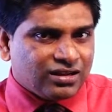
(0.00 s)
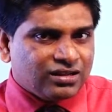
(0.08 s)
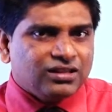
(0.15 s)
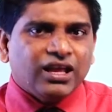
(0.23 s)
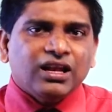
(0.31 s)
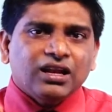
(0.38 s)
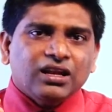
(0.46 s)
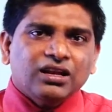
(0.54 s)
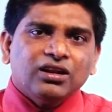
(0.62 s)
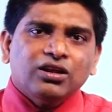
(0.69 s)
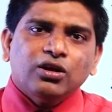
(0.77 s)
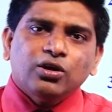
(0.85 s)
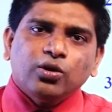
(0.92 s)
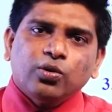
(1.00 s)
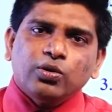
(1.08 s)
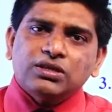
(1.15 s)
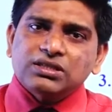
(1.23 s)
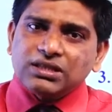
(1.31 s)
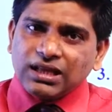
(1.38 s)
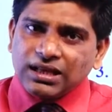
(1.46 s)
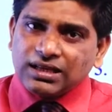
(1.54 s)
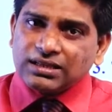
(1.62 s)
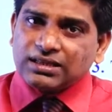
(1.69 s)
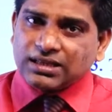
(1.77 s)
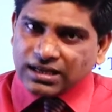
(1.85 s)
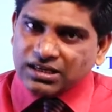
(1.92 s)
Then, who is the
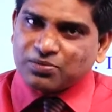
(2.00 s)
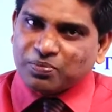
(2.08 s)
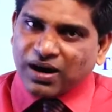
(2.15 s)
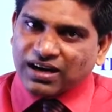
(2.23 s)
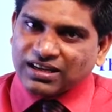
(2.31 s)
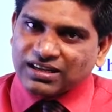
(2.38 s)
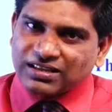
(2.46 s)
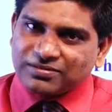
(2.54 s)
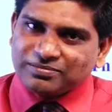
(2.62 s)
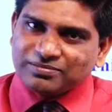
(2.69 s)
third party?